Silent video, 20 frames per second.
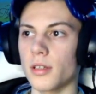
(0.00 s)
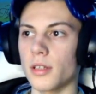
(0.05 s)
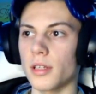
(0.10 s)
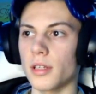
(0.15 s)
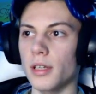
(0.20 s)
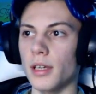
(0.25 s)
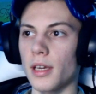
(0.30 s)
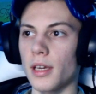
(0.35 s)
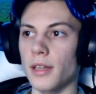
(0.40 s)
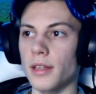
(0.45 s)

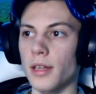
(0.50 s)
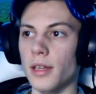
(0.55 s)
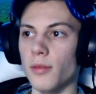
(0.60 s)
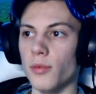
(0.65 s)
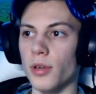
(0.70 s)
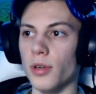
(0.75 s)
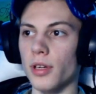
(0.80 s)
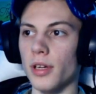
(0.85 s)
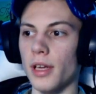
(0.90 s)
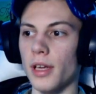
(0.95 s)
And then we're
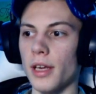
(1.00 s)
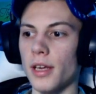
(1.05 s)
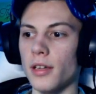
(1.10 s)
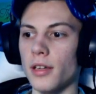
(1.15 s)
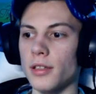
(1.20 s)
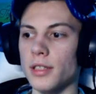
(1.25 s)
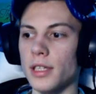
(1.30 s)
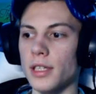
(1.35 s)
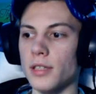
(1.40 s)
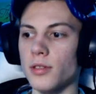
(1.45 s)
gonna head,
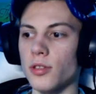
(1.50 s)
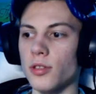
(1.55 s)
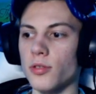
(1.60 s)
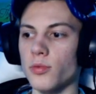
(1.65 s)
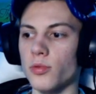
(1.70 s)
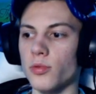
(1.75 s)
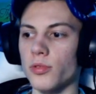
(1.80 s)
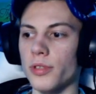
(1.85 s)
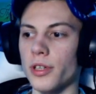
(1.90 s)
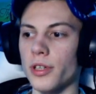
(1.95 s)
since there's
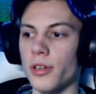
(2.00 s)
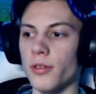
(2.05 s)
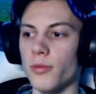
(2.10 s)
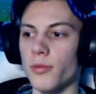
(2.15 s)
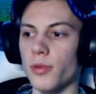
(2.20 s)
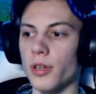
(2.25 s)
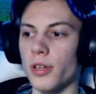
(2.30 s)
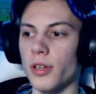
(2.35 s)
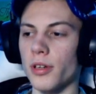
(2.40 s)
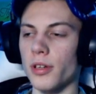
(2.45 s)
wool there, we're
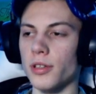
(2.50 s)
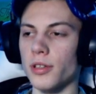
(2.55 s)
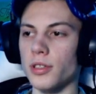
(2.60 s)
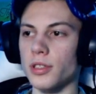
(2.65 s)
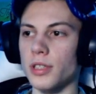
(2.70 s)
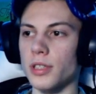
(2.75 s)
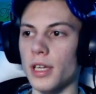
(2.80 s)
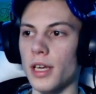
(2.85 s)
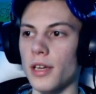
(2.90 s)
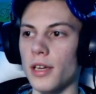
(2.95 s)
gonna
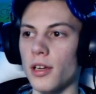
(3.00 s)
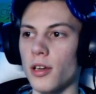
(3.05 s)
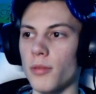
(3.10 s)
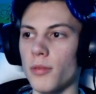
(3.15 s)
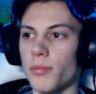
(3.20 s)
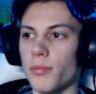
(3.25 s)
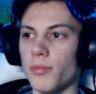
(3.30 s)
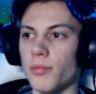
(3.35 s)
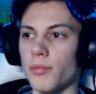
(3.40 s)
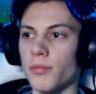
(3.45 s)
just head up
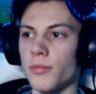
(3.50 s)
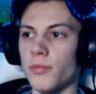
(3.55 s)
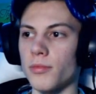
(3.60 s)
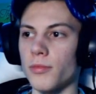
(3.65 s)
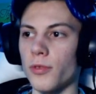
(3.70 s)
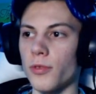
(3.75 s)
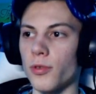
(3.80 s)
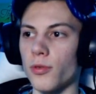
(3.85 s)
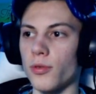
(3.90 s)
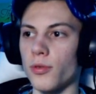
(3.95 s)

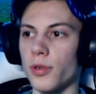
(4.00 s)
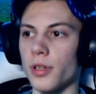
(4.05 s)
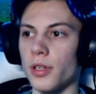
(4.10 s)
real quick.